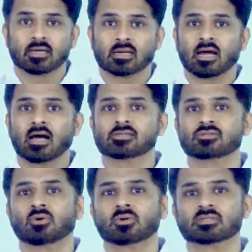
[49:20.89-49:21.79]
Class
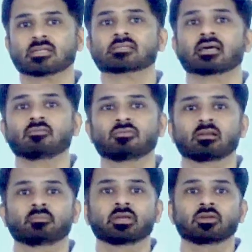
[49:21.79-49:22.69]
notes itself will
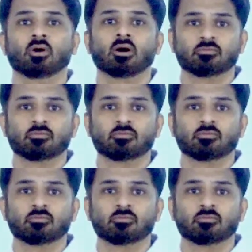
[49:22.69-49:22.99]
be your